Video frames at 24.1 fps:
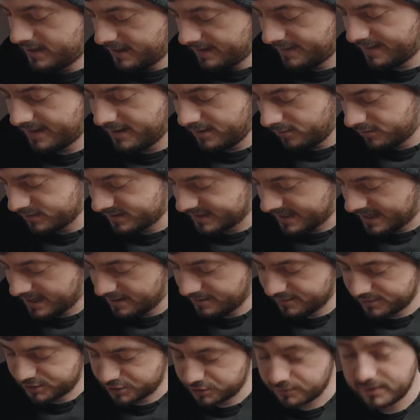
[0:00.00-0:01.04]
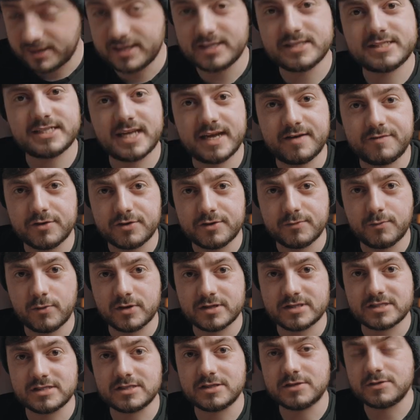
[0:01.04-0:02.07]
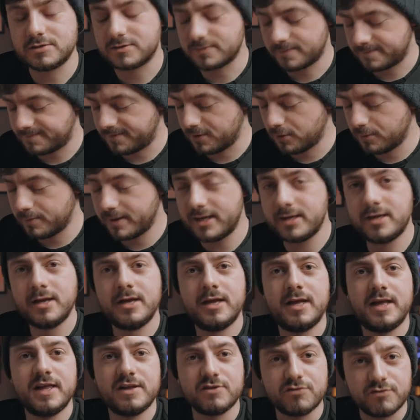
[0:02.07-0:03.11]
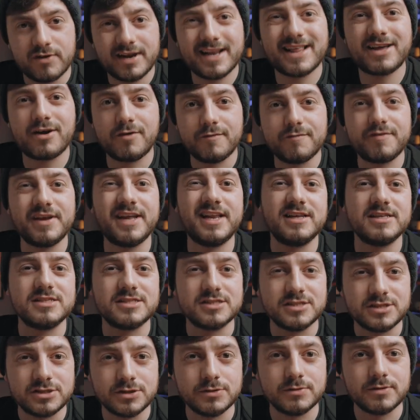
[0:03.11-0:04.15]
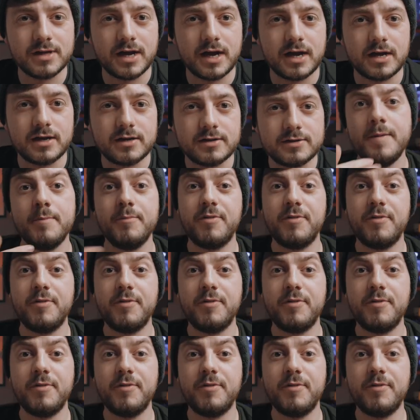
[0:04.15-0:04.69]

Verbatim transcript: and then look down at the screen, say if you're wanting to do some filming, it's really convenient to do that.